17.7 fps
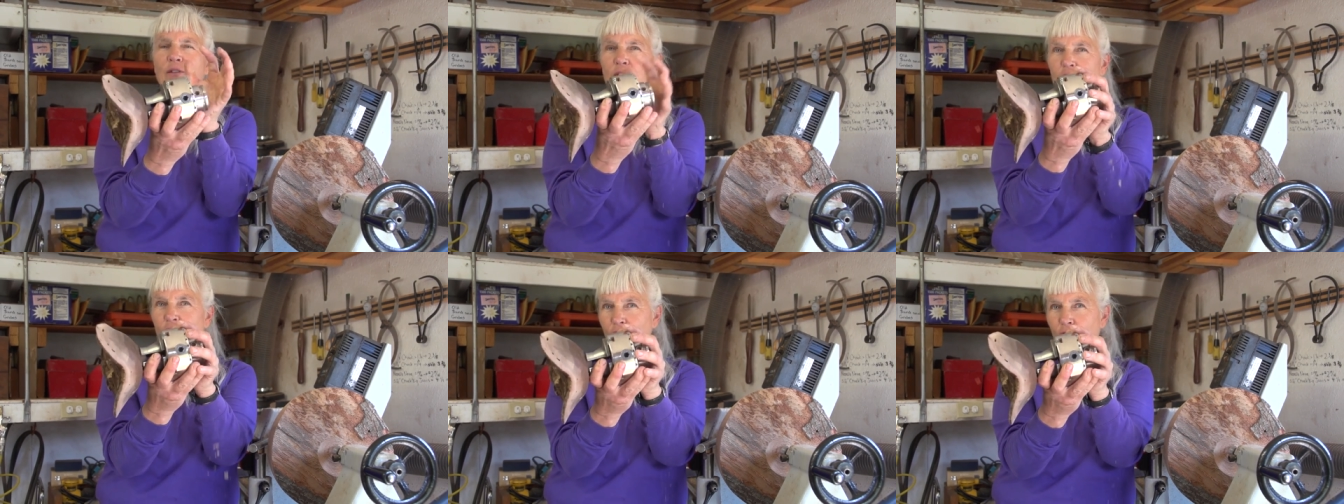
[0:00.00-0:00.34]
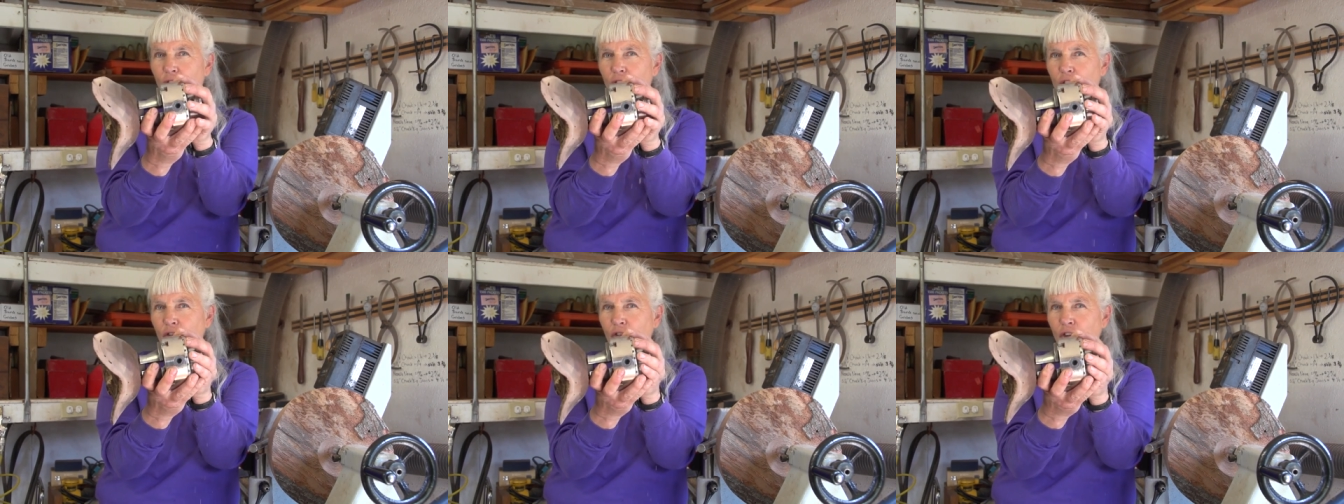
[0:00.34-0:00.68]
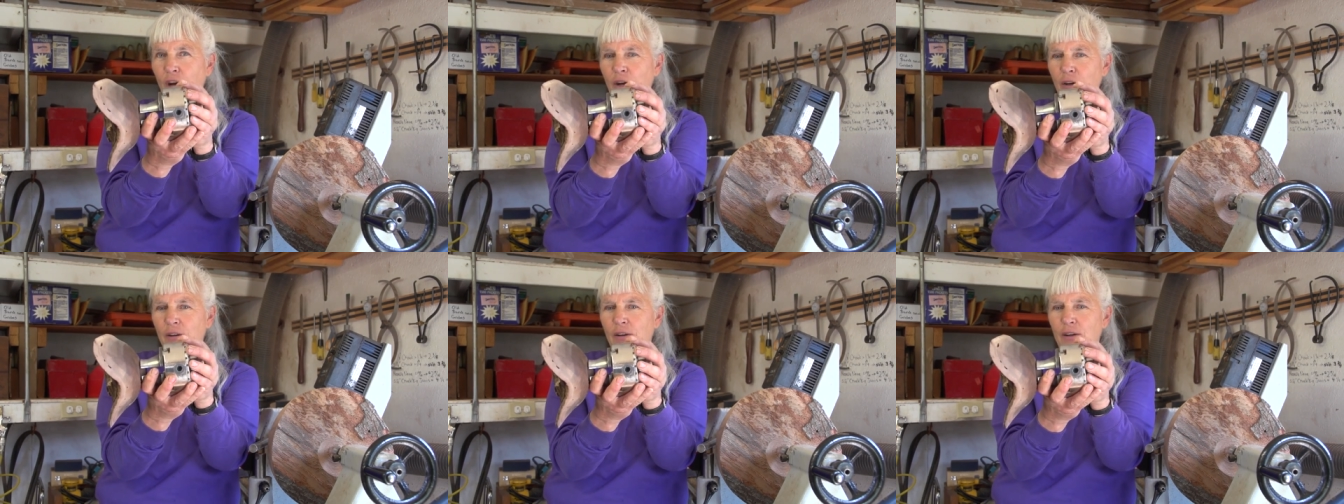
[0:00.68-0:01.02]
This is the
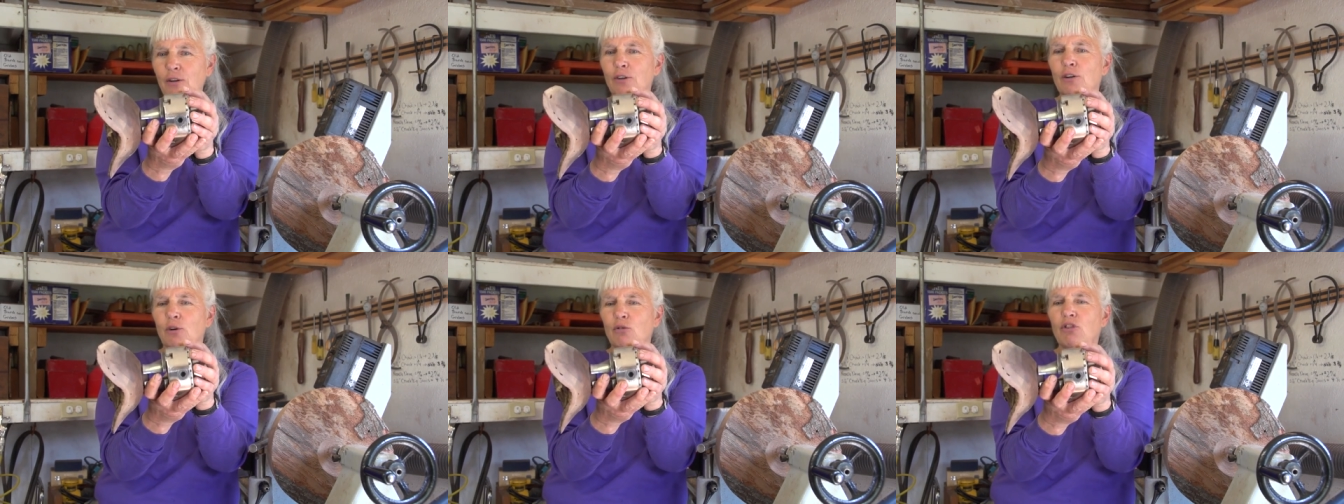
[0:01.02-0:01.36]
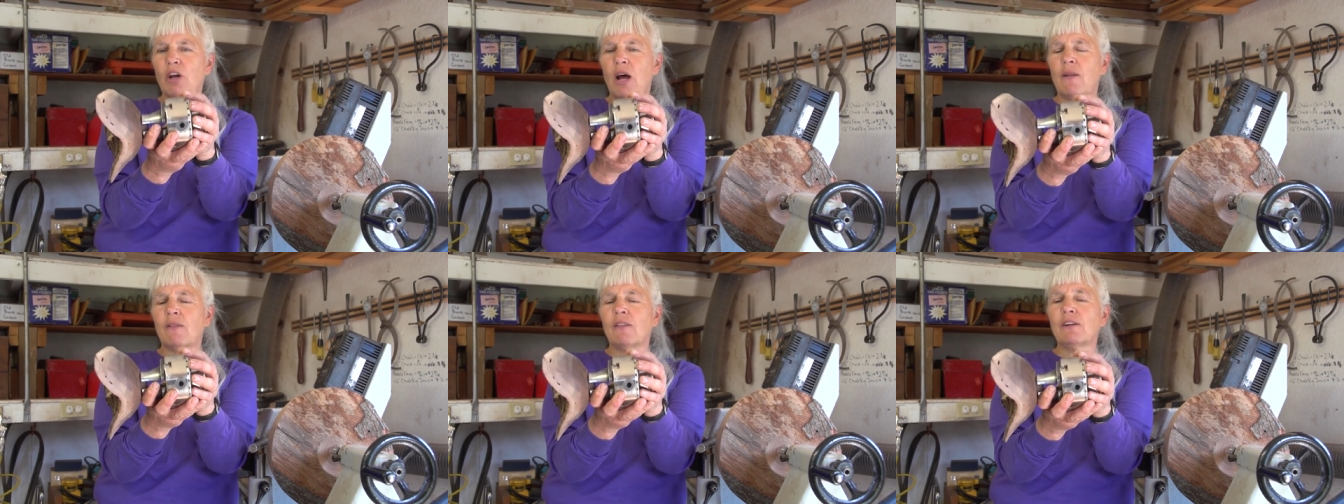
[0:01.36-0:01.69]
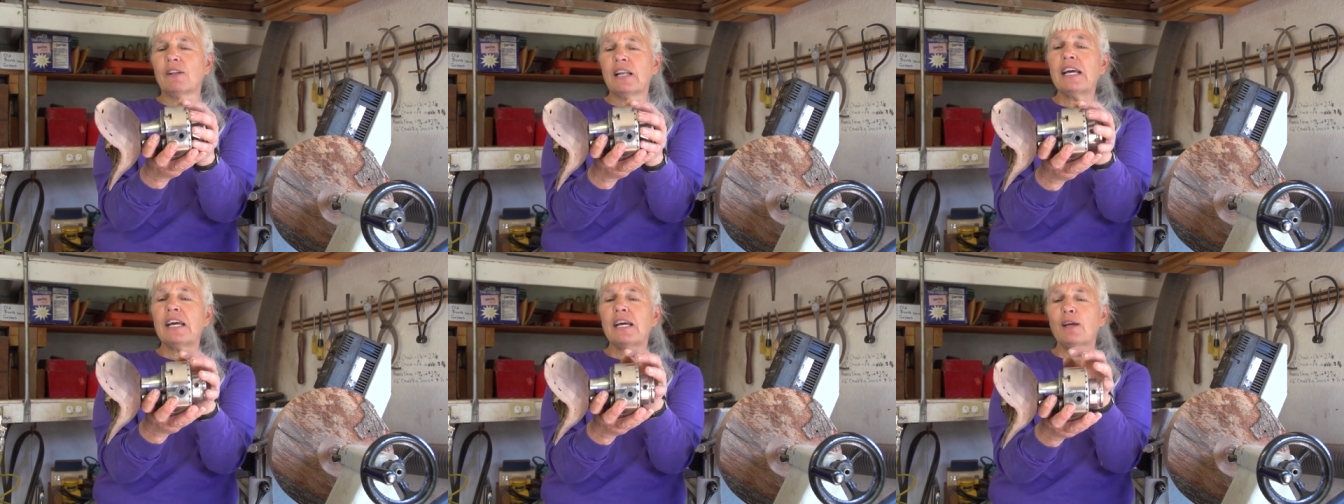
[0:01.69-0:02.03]
chuck. It goes on the
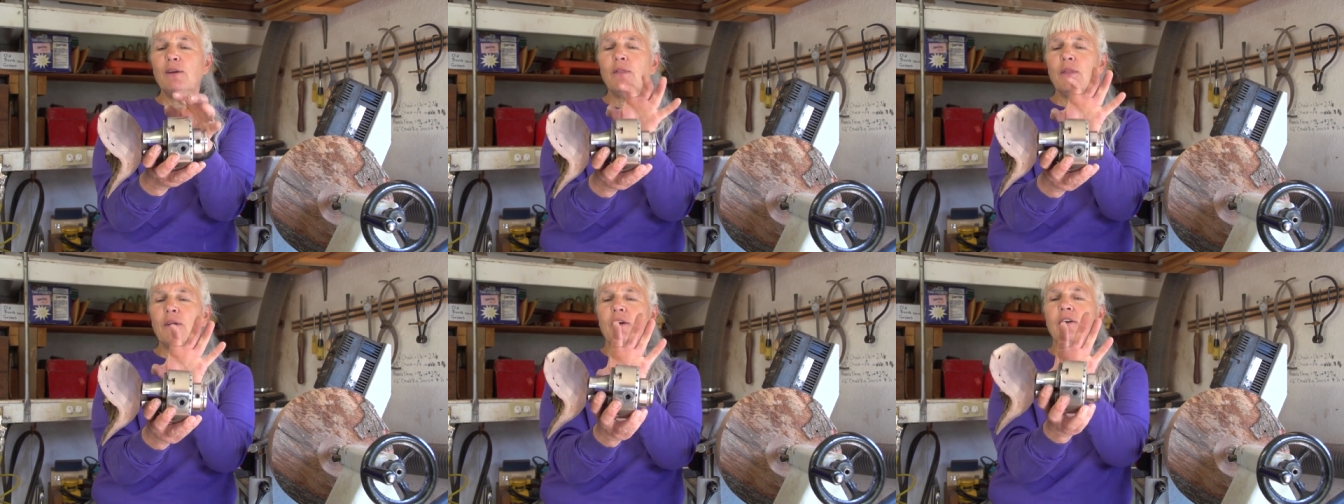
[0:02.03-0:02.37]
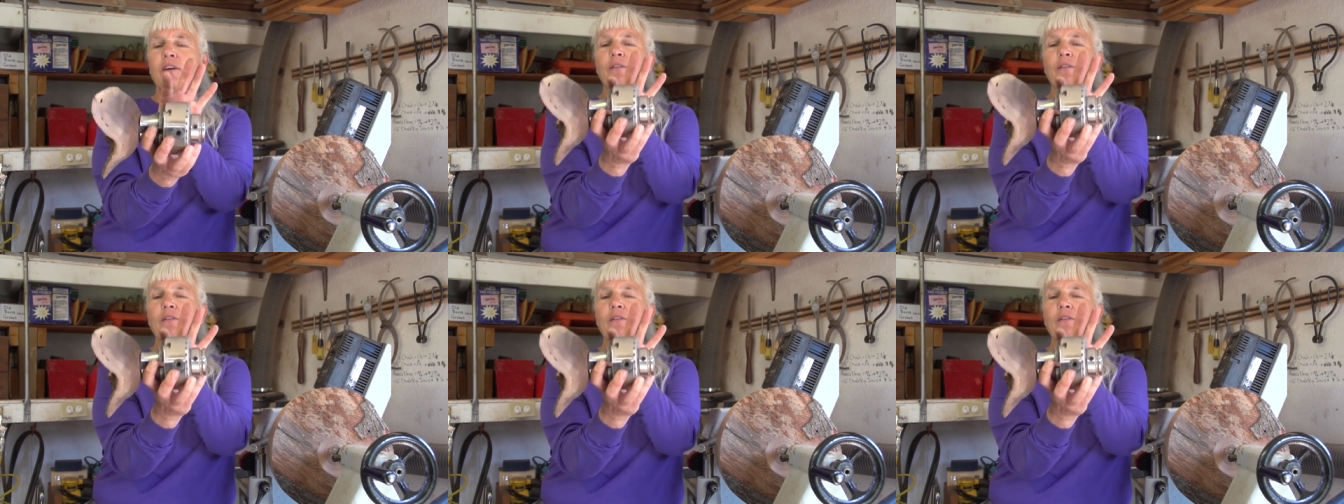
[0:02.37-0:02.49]
lathe.